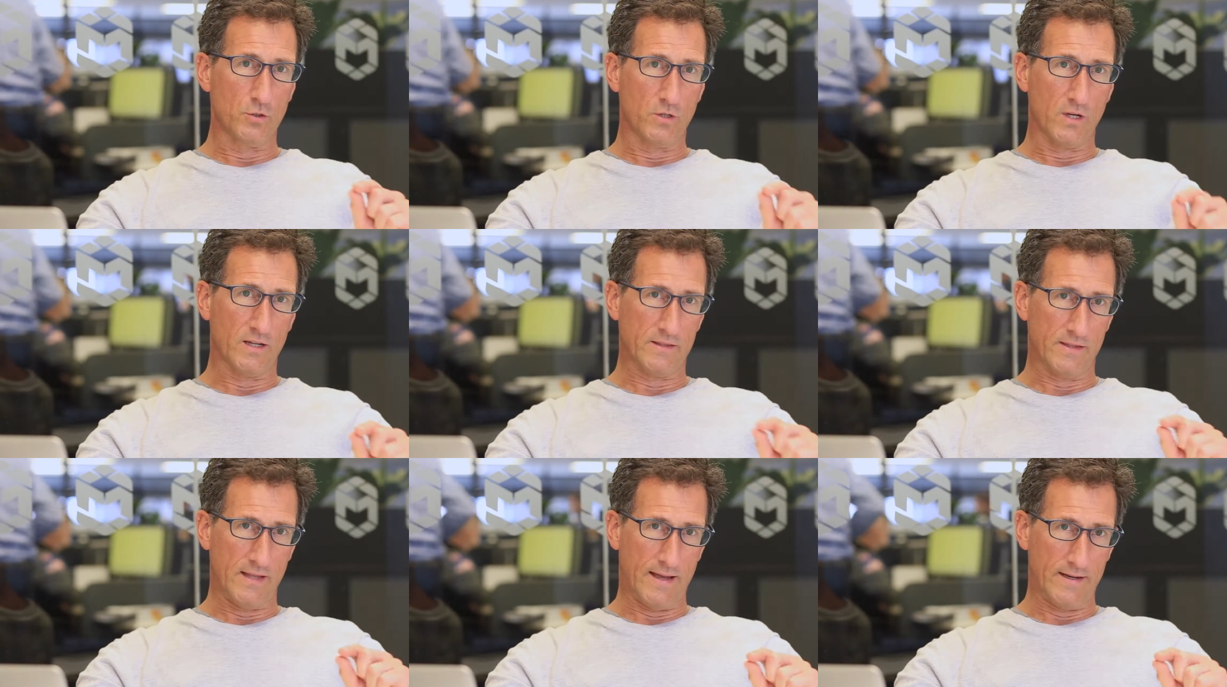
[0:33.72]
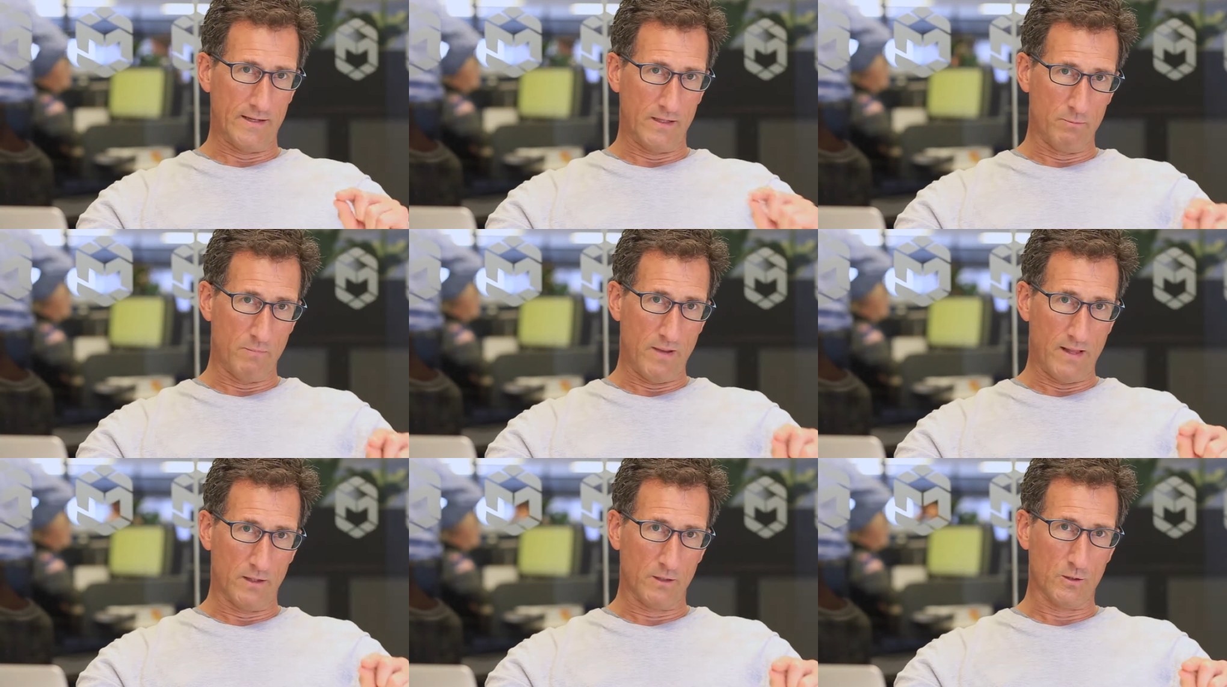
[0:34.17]
you cut
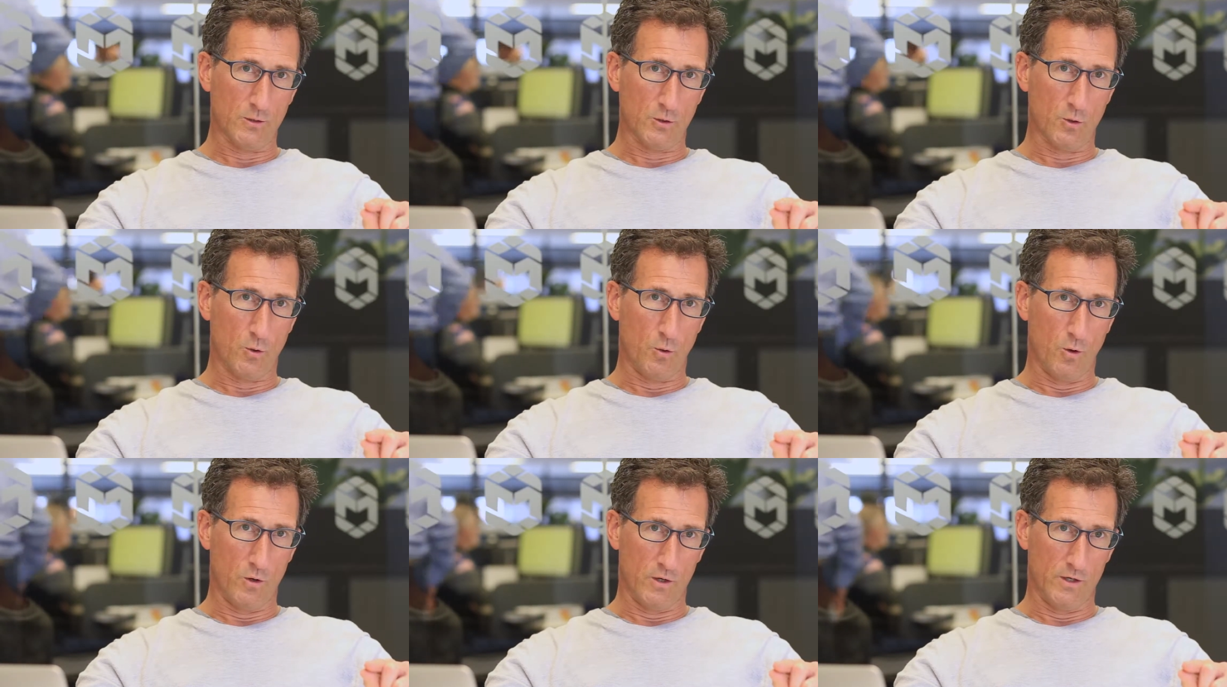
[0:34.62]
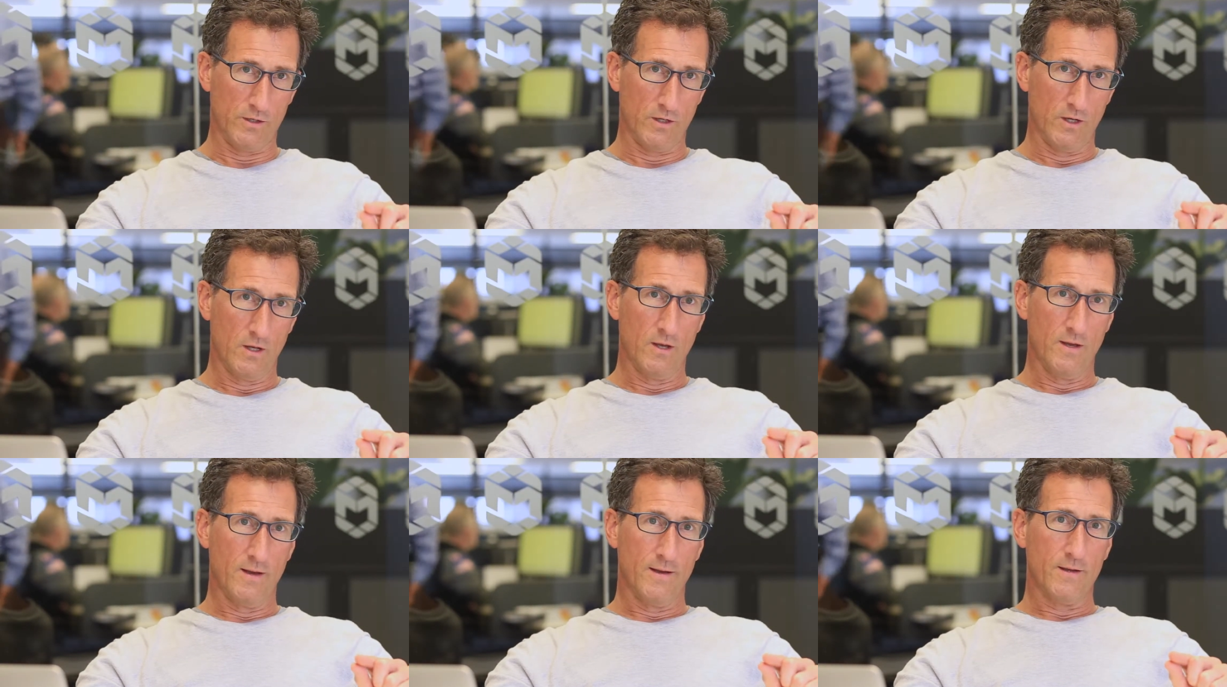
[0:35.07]
that umbilical cord,
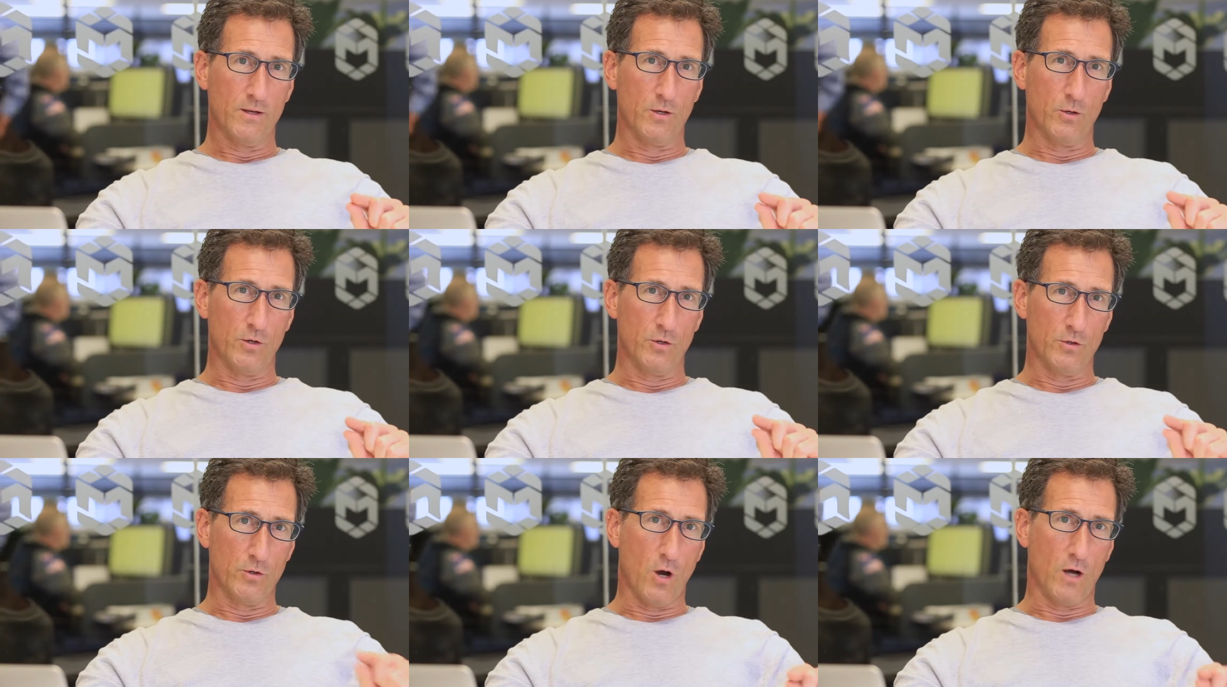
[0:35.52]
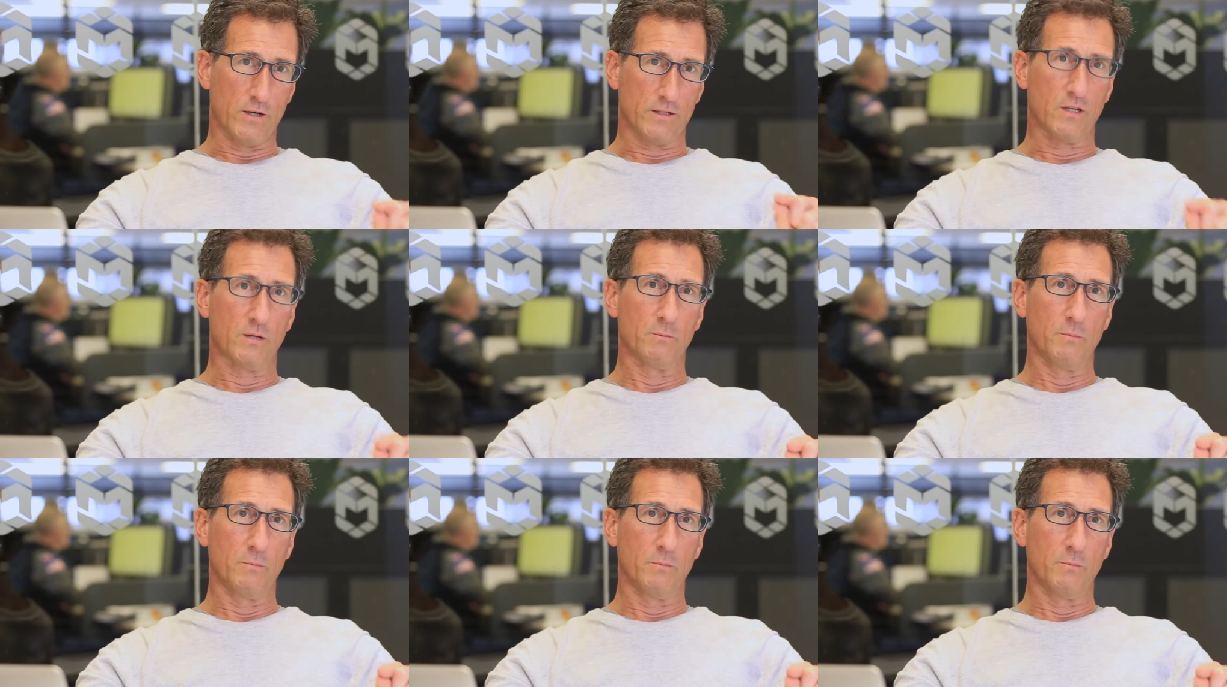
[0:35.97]
you're not